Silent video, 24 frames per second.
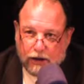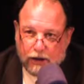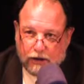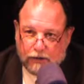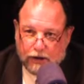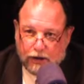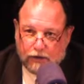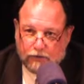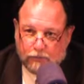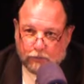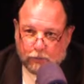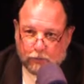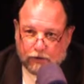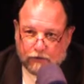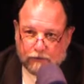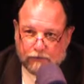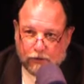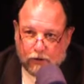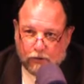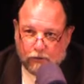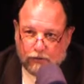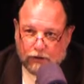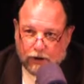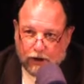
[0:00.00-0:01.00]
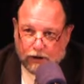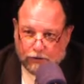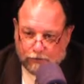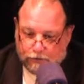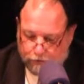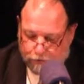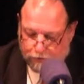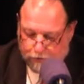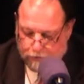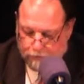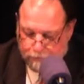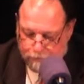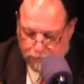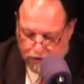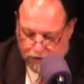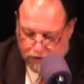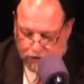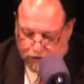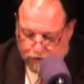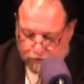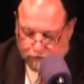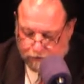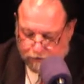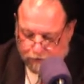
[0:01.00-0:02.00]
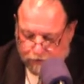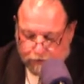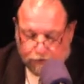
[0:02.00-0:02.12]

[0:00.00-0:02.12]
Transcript: and that's what a vote yes means.